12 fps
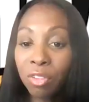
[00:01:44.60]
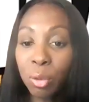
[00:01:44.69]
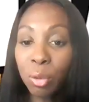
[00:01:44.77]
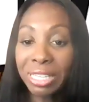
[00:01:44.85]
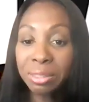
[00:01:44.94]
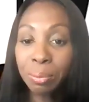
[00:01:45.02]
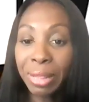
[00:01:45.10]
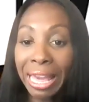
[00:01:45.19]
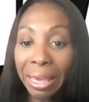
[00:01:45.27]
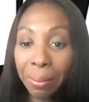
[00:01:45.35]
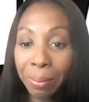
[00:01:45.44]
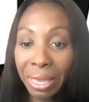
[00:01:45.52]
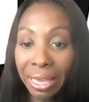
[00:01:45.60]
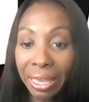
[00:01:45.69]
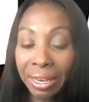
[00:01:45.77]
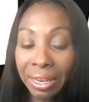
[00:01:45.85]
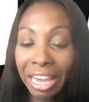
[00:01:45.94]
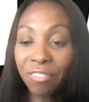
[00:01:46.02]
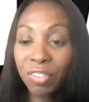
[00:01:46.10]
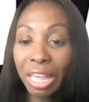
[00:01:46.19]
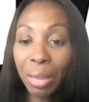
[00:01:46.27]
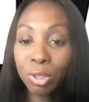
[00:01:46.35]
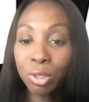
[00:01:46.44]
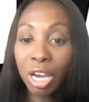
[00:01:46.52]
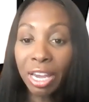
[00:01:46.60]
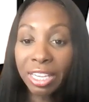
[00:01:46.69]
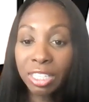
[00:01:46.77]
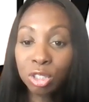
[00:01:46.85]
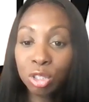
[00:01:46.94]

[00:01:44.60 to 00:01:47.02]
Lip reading: you as a Black man. I feel like we're talking